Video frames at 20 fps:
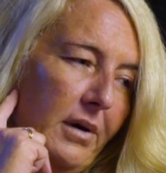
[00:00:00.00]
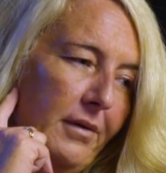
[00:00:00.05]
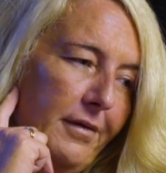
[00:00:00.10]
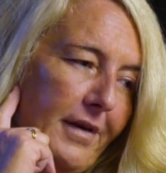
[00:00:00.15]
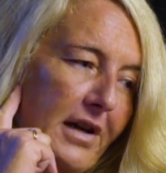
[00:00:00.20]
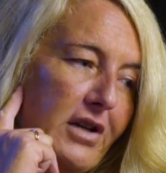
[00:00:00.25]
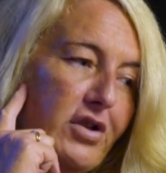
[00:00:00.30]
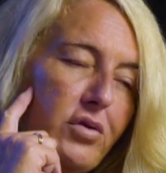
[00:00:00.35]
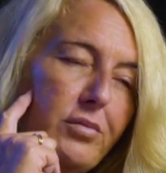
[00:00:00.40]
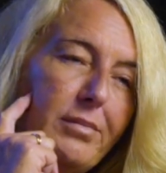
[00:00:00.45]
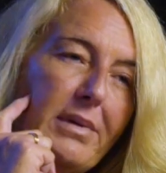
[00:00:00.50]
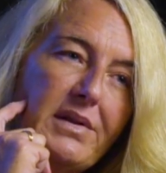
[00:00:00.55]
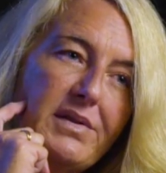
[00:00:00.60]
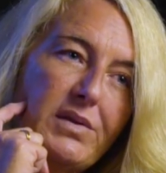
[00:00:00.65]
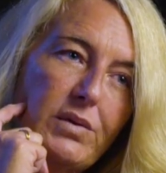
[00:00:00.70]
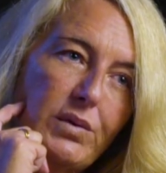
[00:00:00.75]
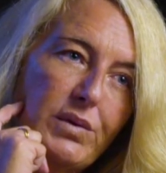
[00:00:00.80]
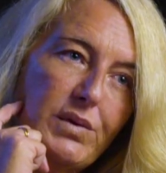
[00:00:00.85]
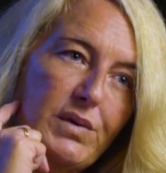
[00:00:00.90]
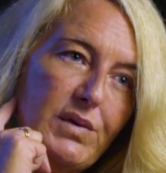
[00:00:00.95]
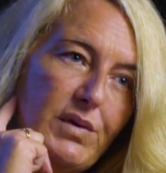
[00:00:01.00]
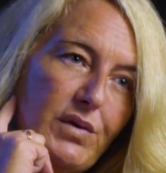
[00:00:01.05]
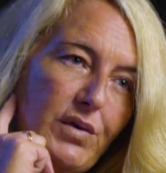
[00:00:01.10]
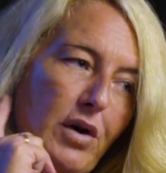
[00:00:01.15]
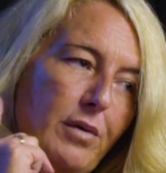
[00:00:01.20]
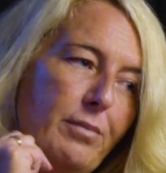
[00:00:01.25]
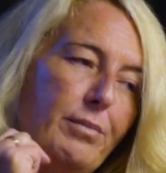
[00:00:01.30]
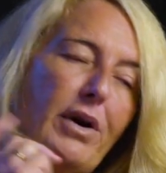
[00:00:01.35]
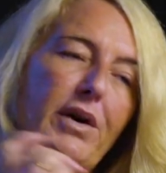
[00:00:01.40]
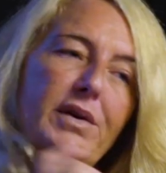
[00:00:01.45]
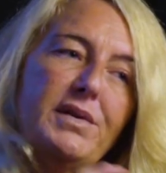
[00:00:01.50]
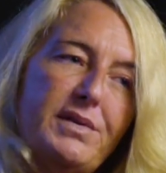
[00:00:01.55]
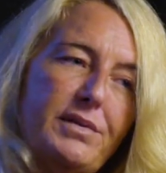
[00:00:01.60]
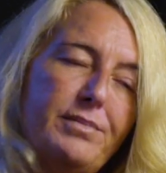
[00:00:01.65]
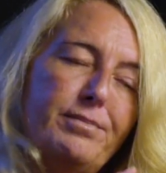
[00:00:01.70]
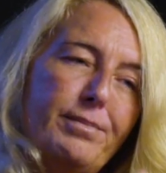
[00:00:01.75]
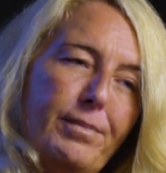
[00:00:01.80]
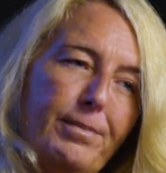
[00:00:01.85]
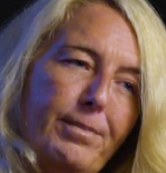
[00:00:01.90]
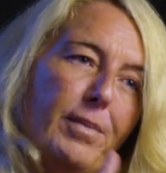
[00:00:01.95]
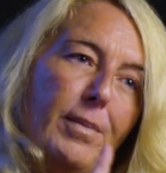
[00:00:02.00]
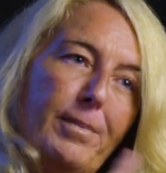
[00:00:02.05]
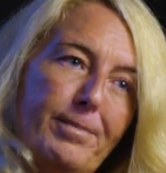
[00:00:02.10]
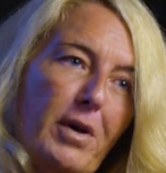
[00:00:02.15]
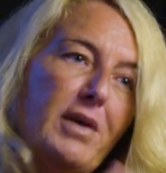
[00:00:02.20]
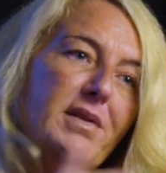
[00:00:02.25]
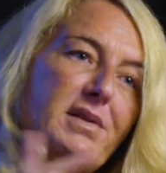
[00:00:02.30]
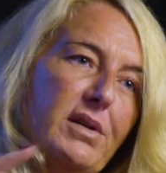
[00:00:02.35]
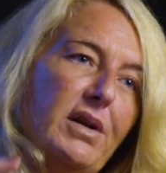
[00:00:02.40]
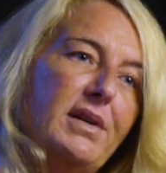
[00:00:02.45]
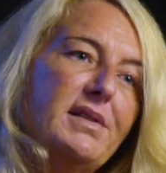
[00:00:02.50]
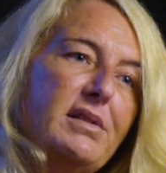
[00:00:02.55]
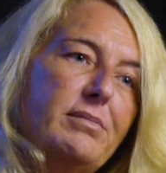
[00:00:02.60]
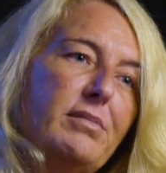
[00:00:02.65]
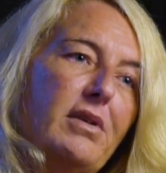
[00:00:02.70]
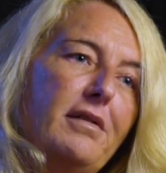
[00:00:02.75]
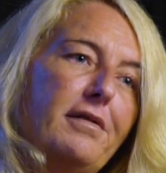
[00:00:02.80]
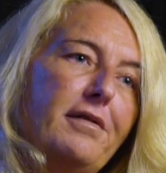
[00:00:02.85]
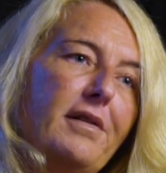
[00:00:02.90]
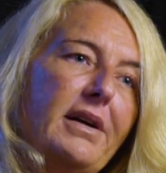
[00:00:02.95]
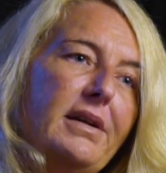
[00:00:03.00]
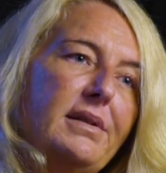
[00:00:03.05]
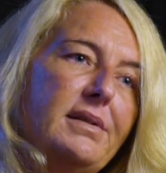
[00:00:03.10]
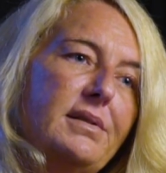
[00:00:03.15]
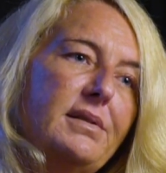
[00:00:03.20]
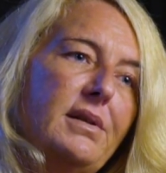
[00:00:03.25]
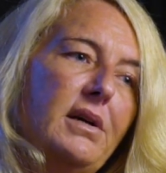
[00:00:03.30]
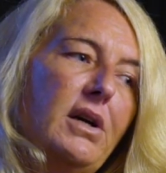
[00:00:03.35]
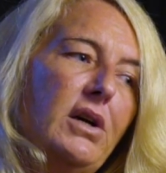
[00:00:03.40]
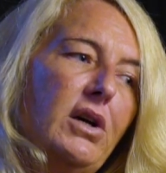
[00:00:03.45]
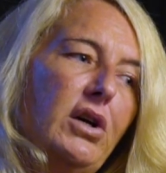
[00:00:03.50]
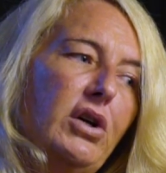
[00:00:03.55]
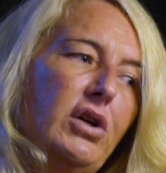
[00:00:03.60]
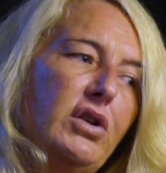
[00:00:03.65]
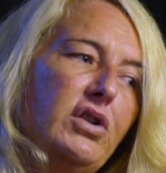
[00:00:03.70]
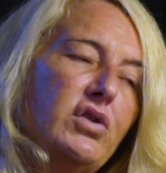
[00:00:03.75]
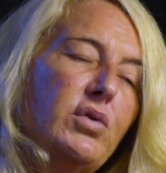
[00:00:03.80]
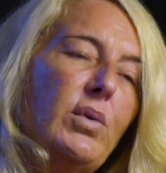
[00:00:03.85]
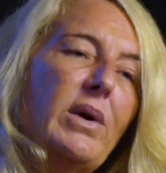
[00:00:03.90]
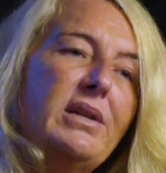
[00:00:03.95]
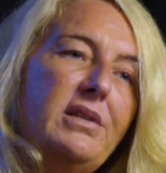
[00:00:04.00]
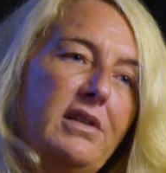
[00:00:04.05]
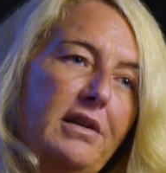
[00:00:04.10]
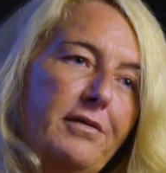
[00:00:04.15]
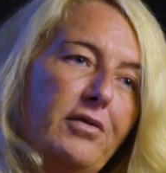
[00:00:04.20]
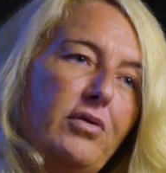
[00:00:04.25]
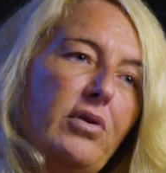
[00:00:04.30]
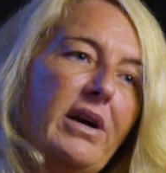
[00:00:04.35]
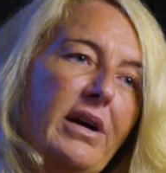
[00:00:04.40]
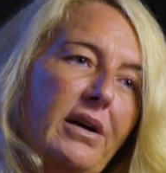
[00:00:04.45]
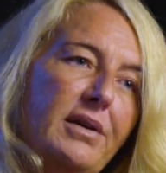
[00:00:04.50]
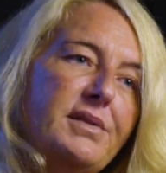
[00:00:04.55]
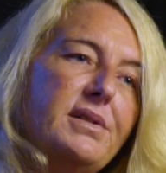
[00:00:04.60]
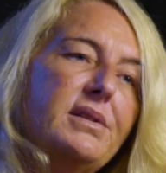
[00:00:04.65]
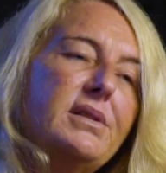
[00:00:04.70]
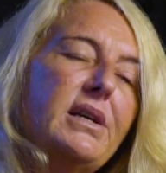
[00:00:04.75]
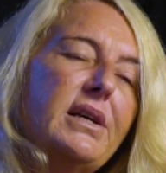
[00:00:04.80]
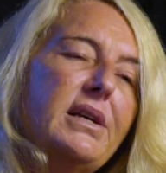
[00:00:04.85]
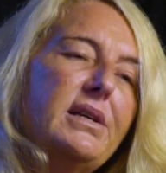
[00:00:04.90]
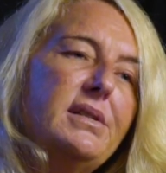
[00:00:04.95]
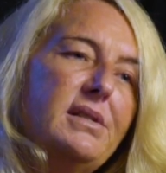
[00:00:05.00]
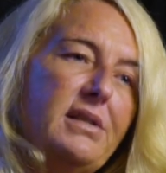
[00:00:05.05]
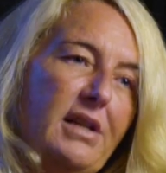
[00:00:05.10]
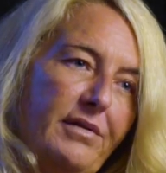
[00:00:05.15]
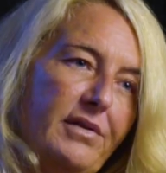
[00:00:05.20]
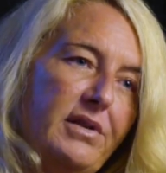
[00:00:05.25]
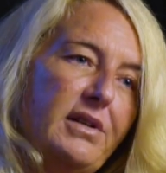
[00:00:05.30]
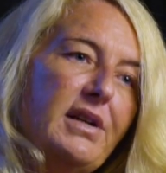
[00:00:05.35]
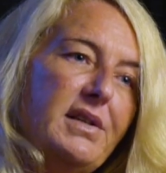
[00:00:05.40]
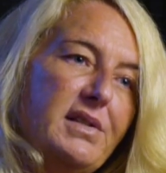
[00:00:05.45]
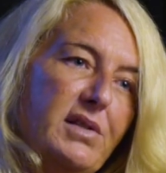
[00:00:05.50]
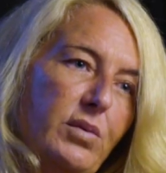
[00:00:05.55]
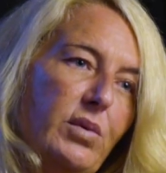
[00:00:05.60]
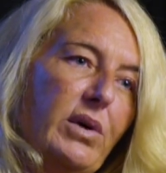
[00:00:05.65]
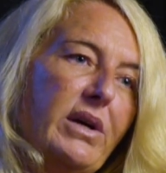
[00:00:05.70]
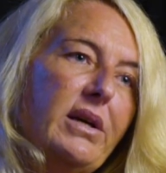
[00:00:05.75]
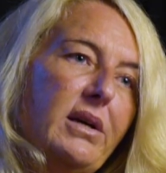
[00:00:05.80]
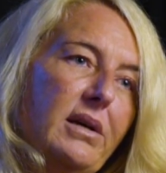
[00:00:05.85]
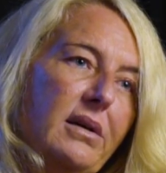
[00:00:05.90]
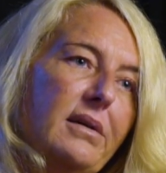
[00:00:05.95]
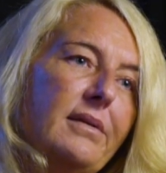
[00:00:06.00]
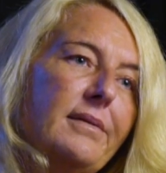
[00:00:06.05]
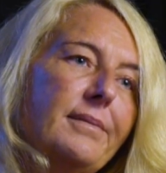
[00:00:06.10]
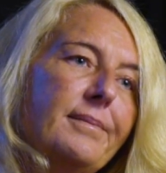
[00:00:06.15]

facial muscles on both both sides of my face, 24 hours a day, seven days a week.